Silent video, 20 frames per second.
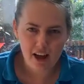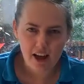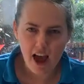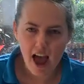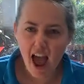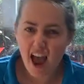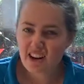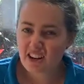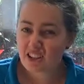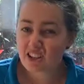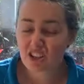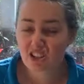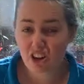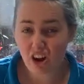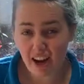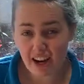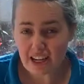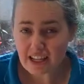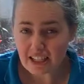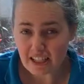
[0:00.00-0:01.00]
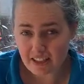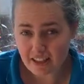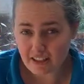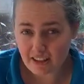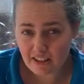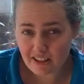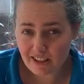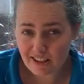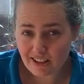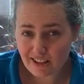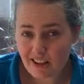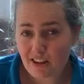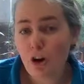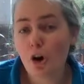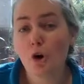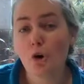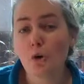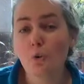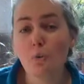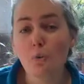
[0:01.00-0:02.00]
And scientists
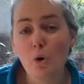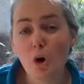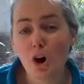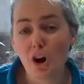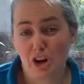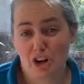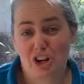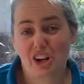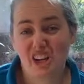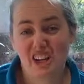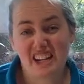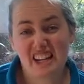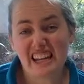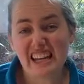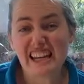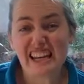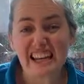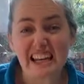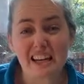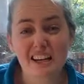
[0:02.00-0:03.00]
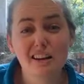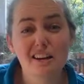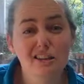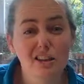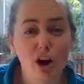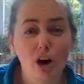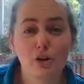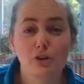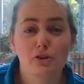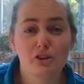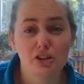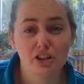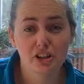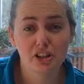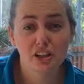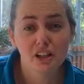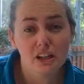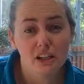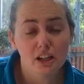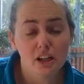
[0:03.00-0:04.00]
who work in the
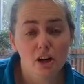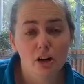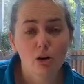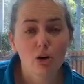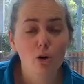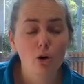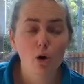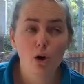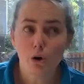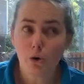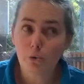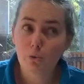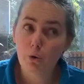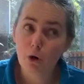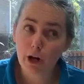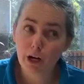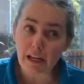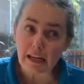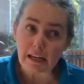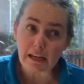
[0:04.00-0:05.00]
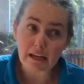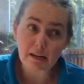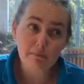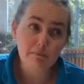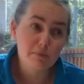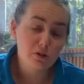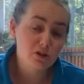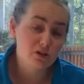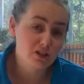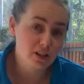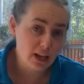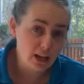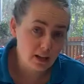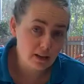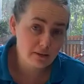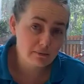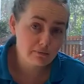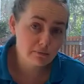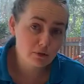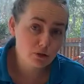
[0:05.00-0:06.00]
ocean or who work in
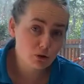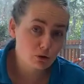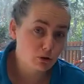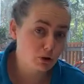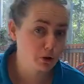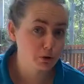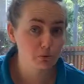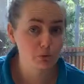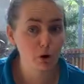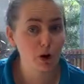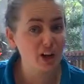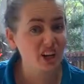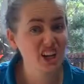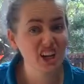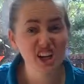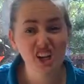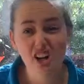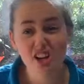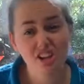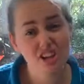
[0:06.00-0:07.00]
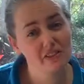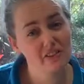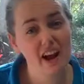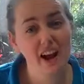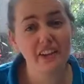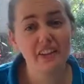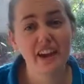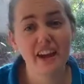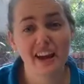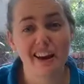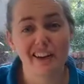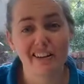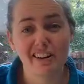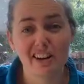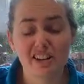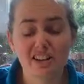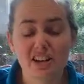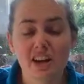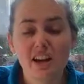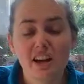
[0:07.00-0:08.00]
museums or who work in lots of other
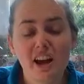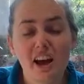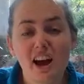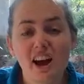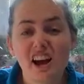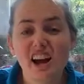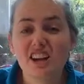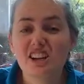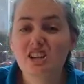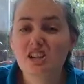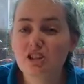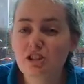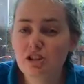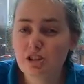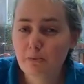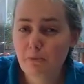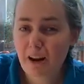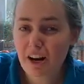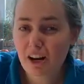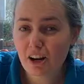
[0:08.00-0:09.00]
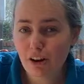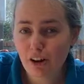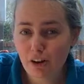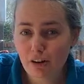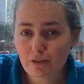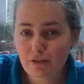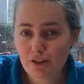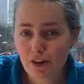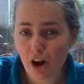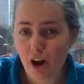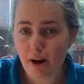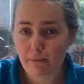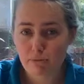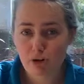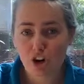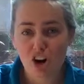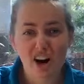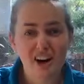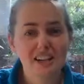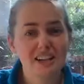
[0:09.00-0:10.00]
areas spend a lot of time
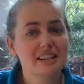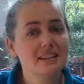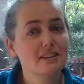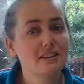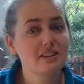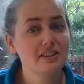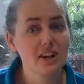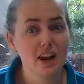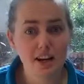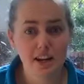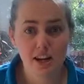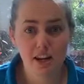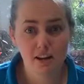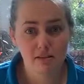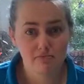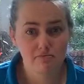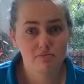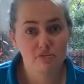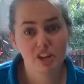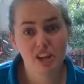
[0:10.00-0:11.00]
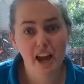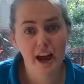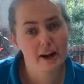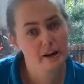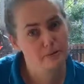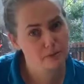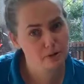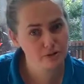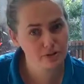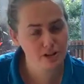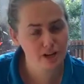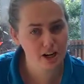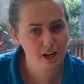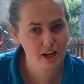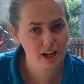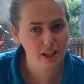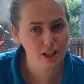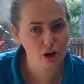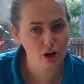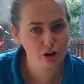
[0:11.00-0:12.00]
trying to study the animals that are
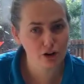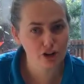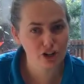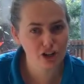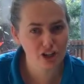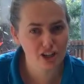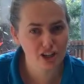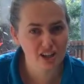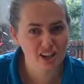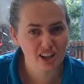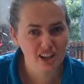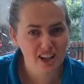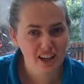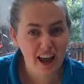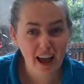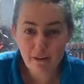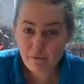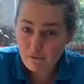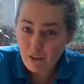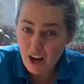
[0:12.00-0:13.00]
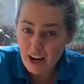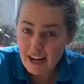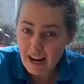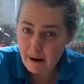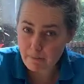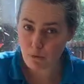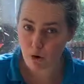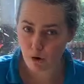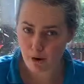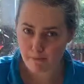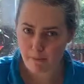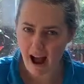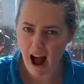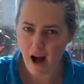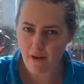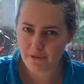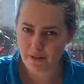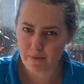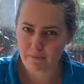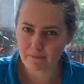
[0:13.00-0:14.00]
in the ocean and find out more
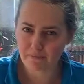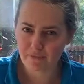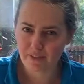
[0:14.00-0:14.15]
about them.